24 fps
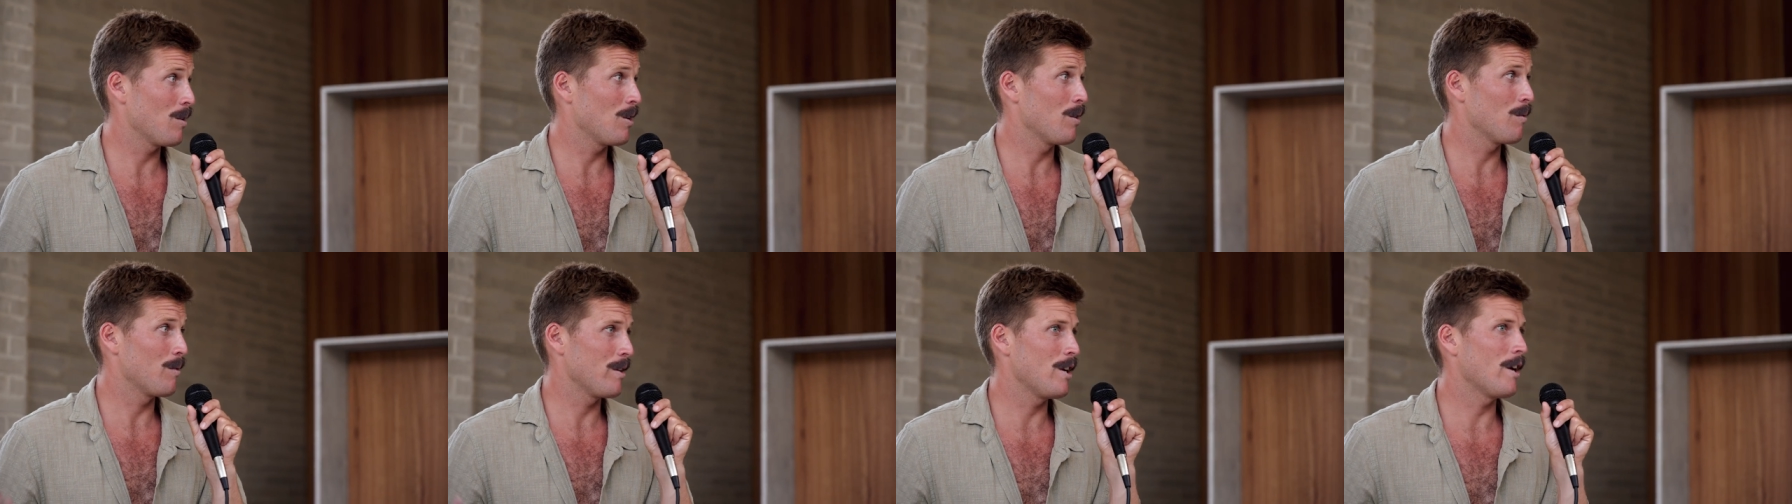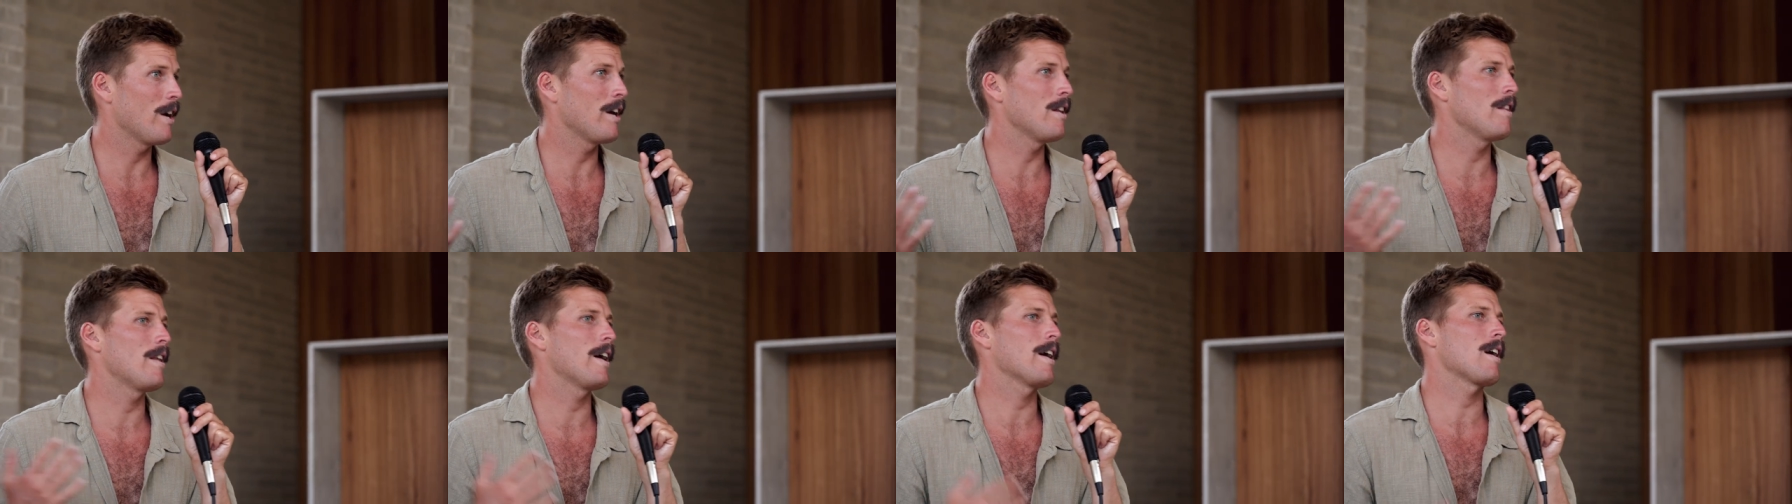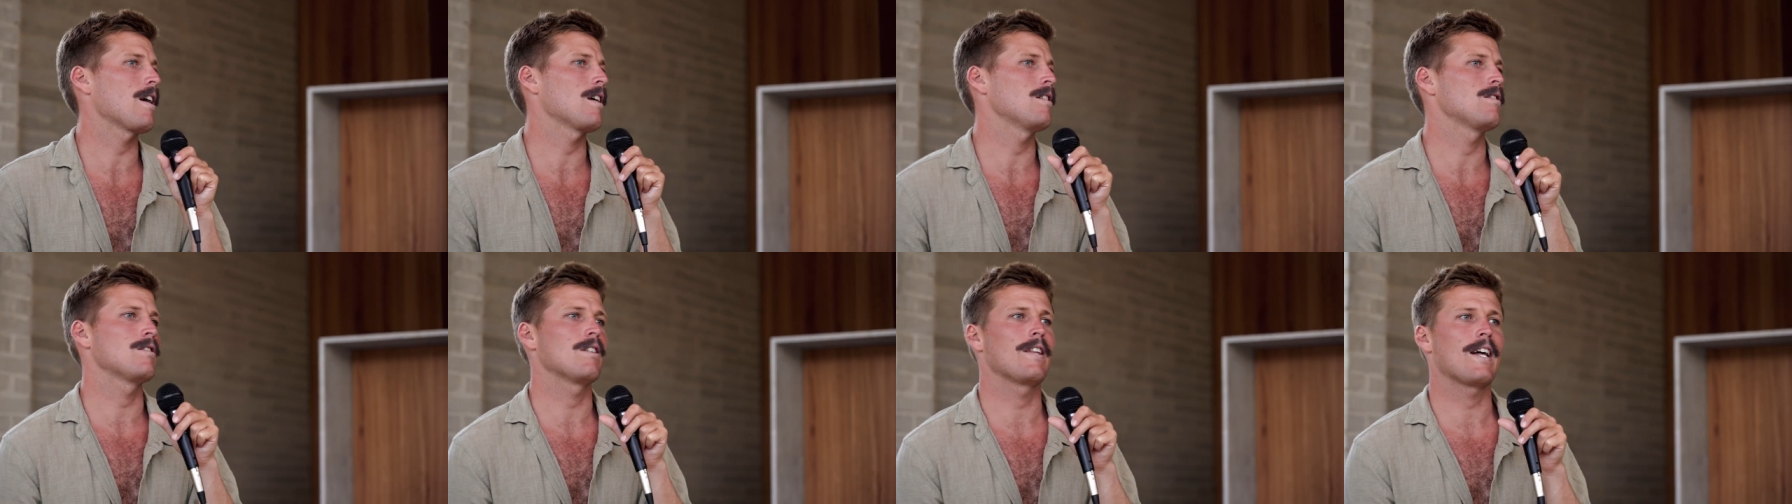World, you know, and
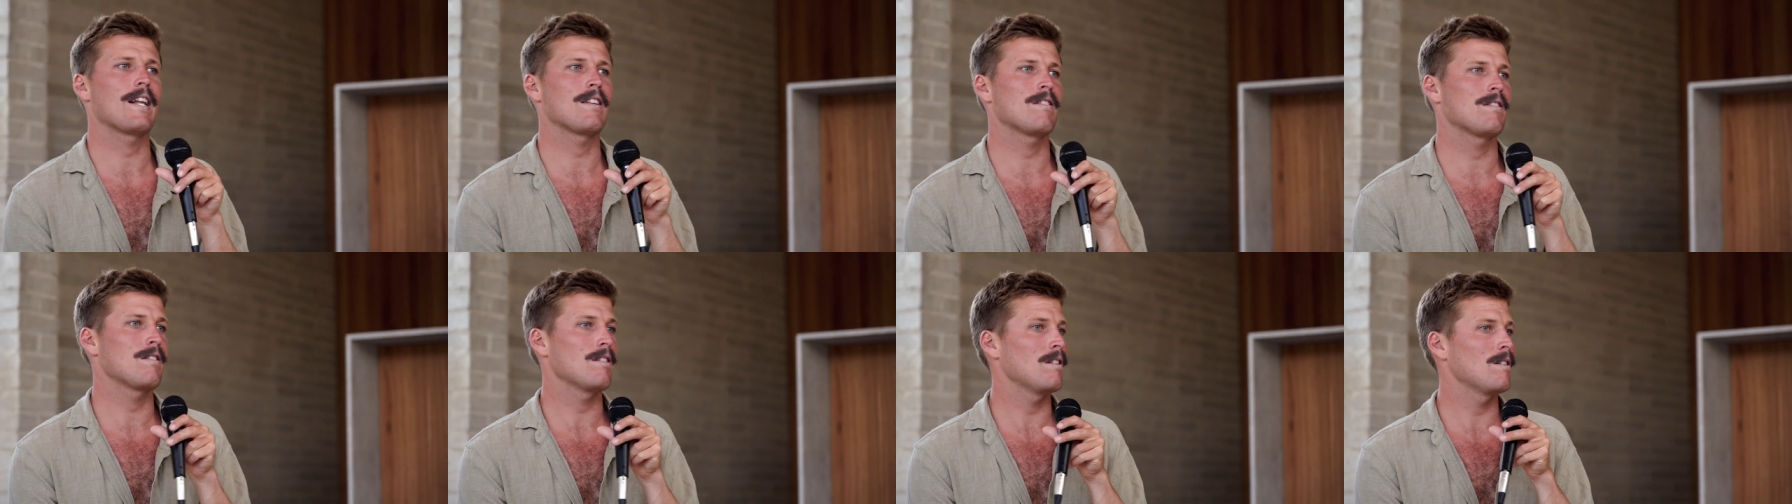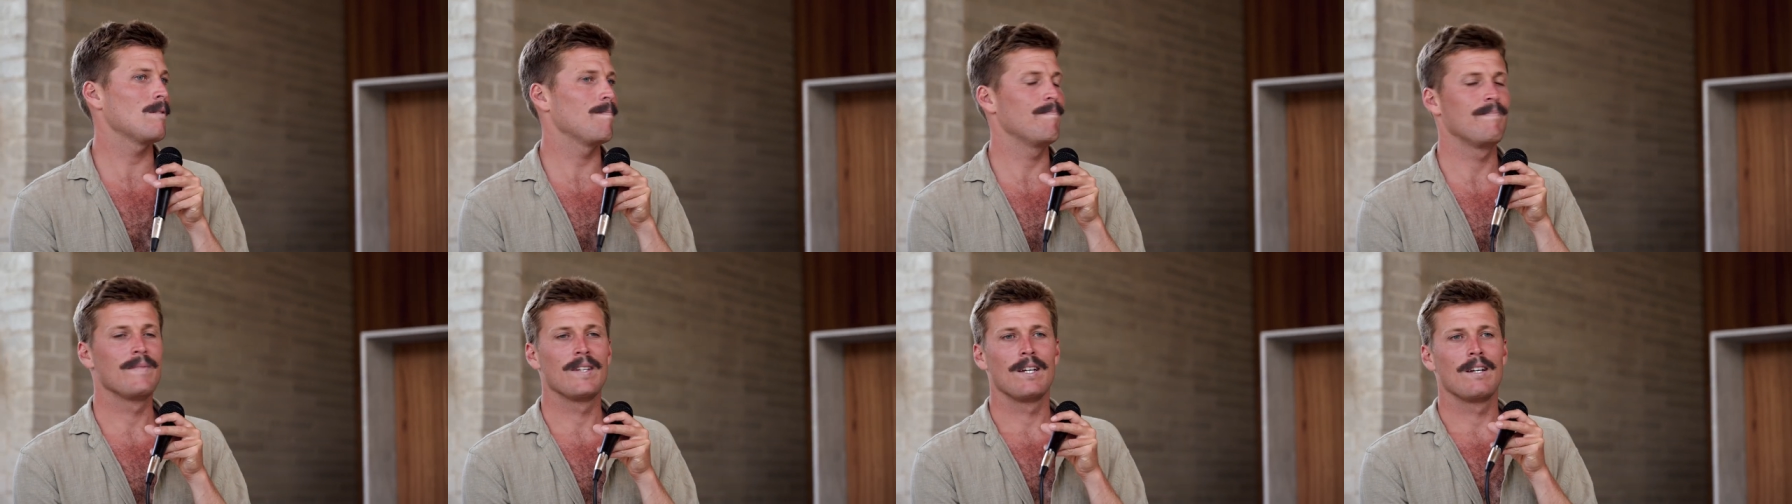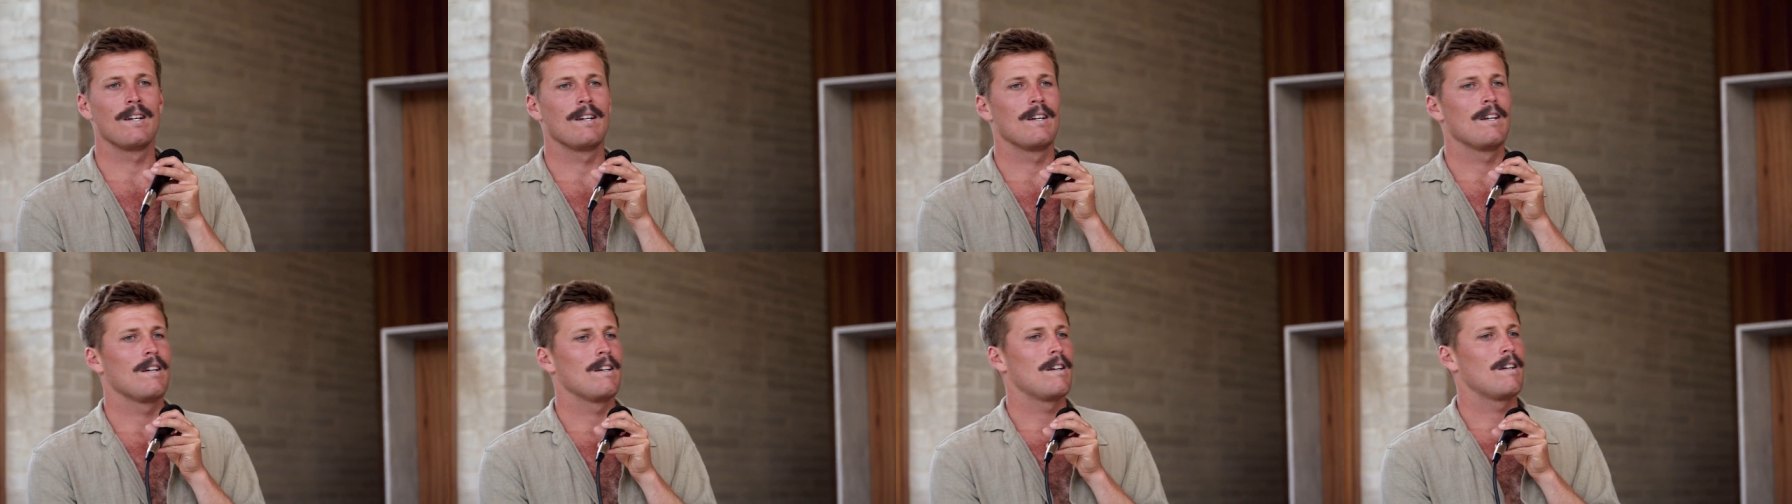like, and so that's a,
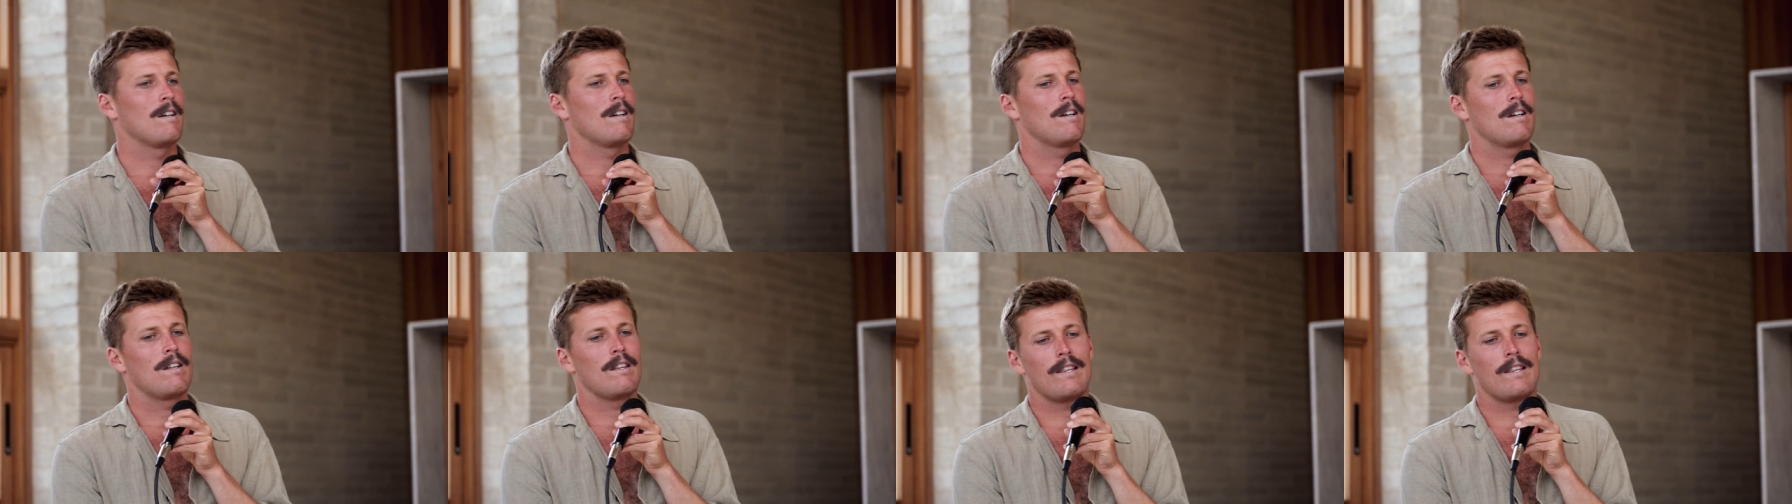yeah,